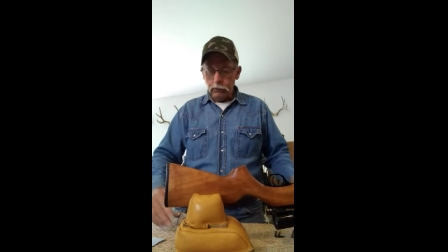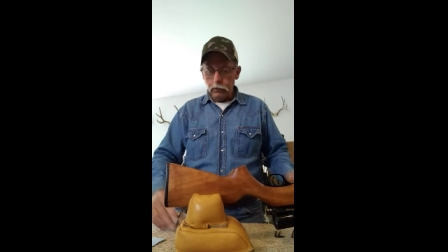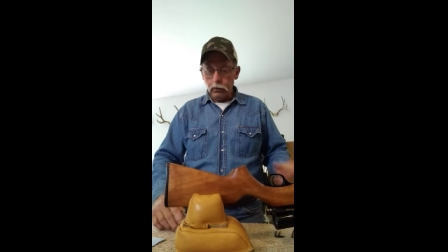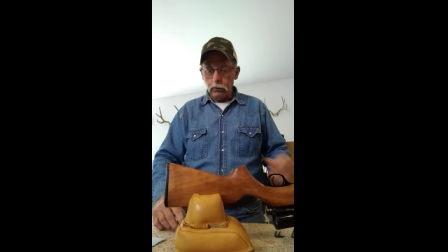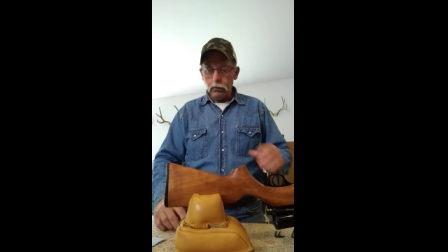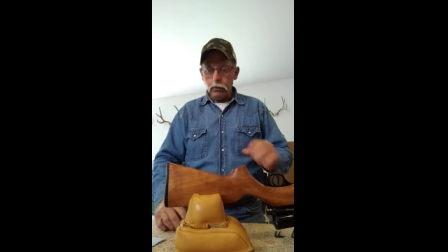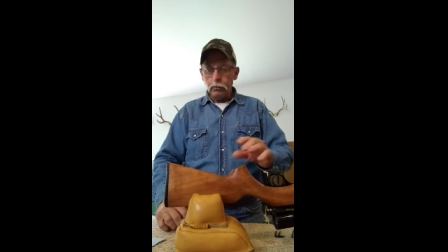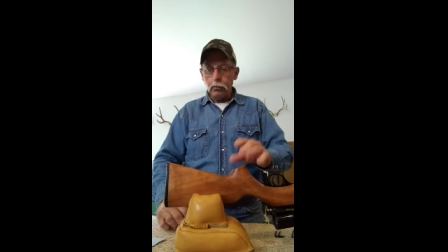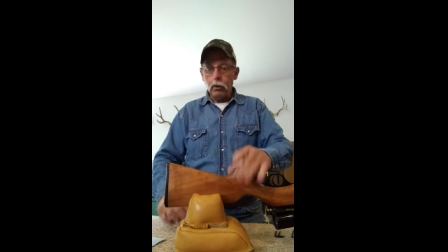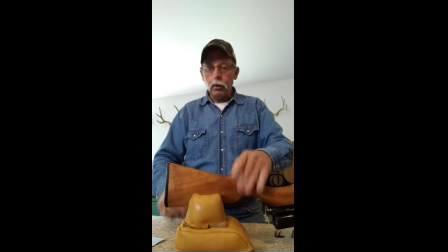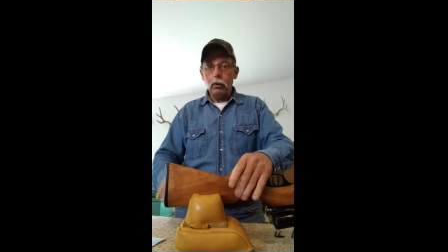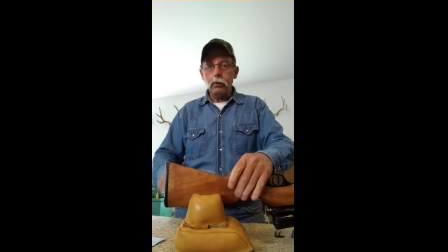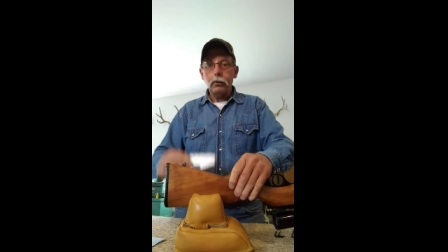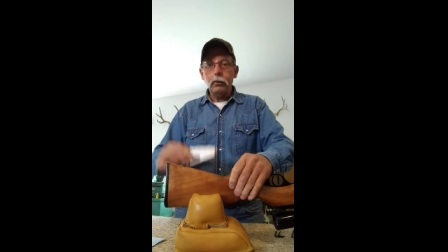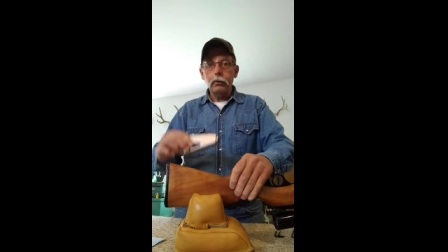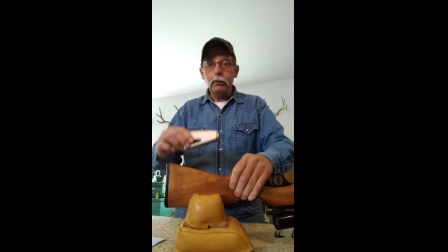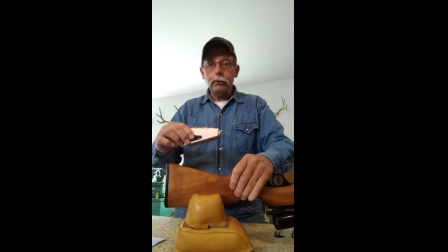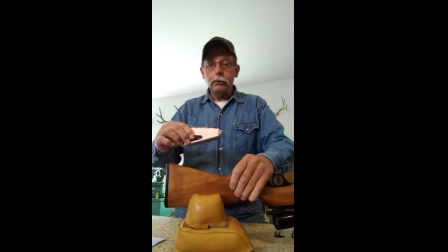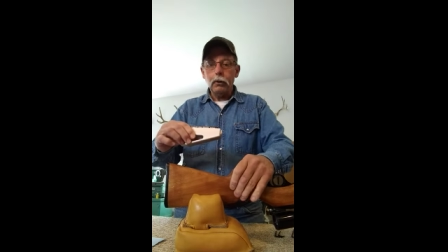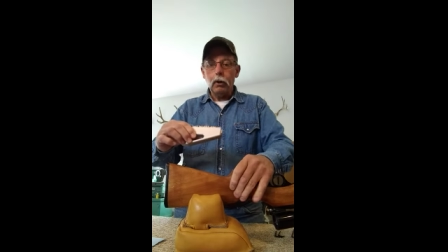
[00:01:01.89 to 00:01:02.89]
farther apart
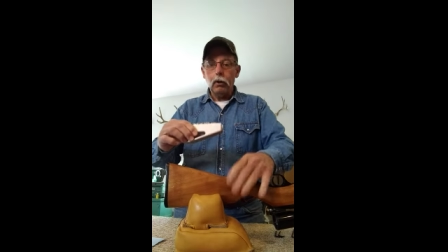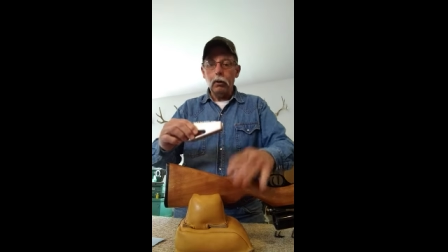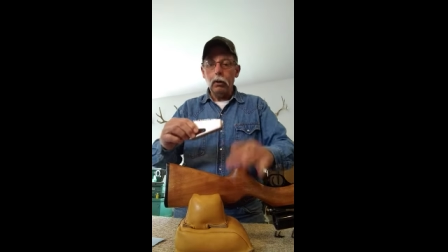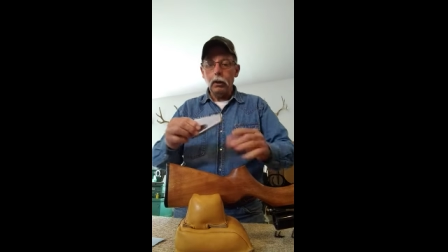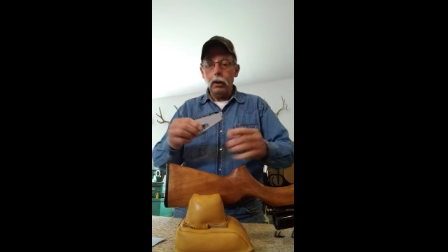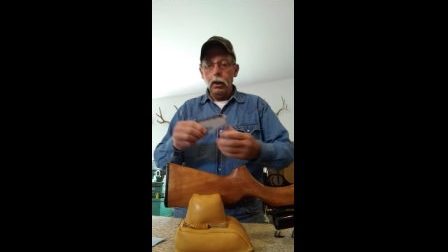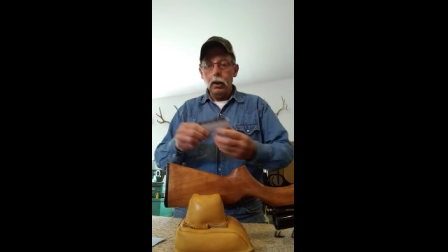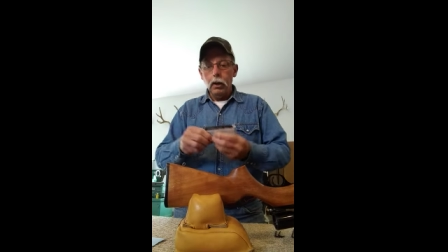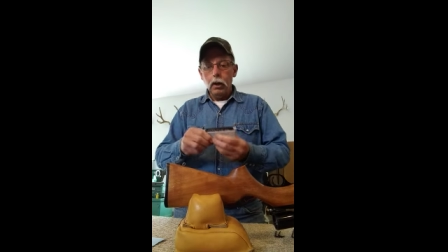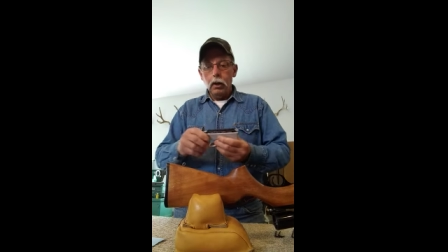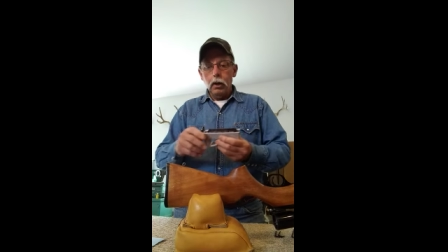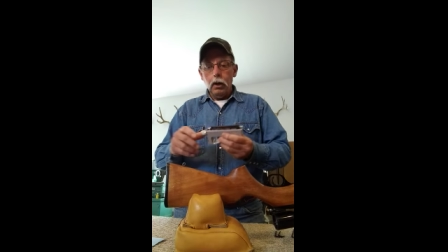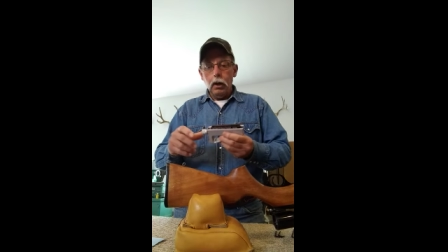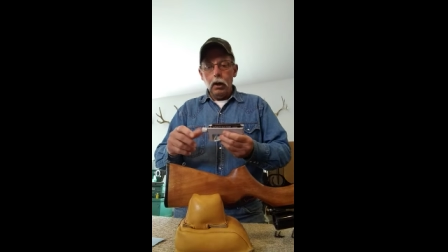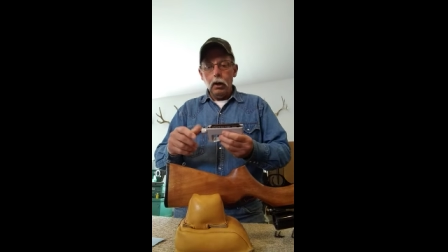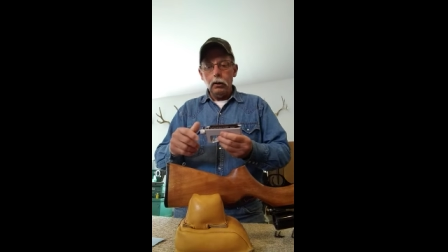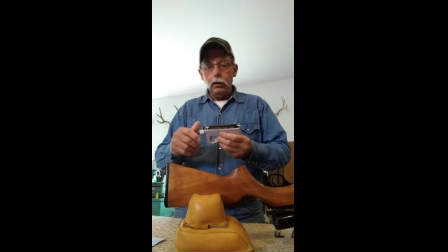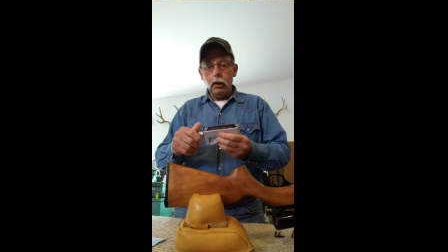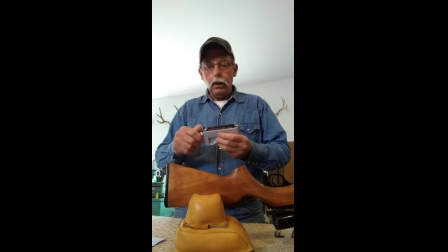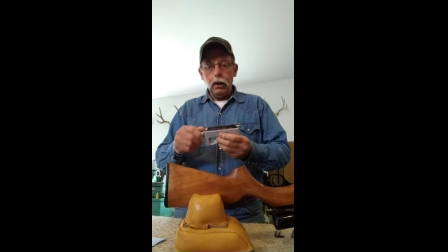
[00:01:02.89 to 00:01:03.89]
to install it.
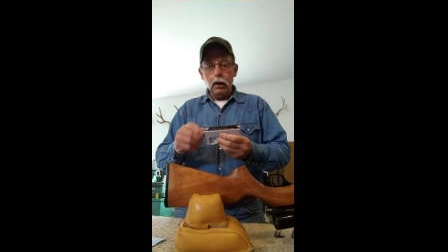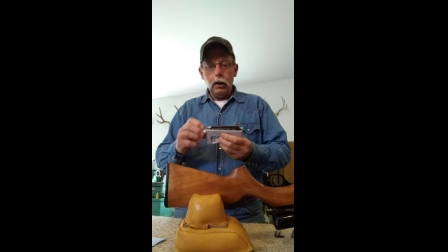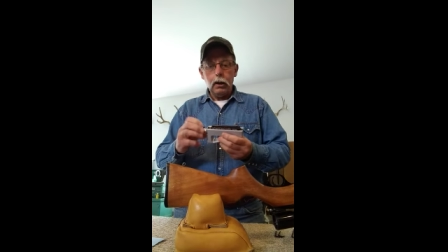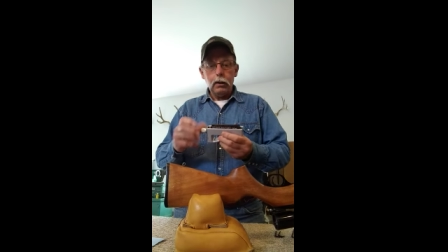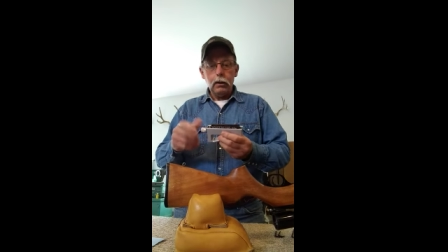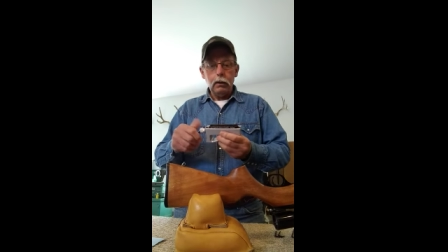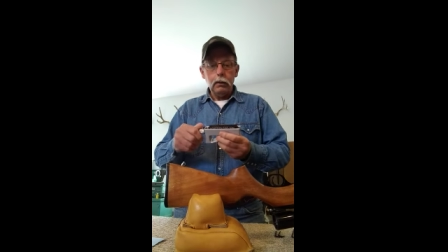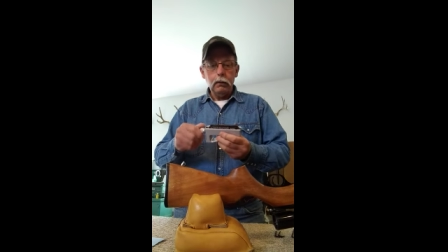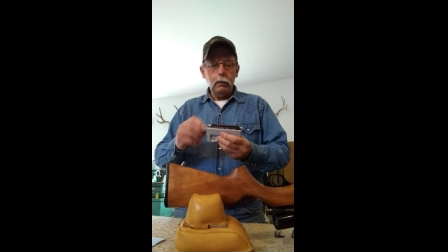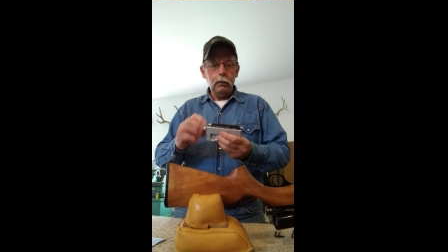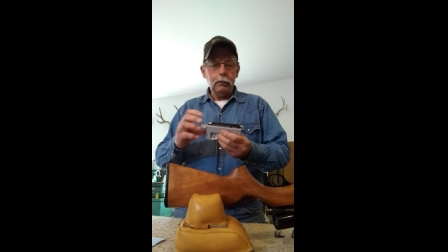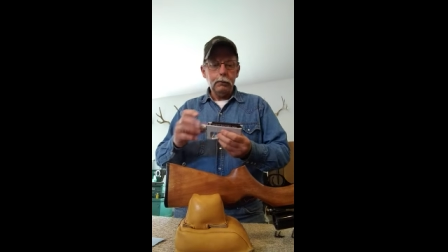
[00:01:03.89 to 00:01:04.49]
Unlike the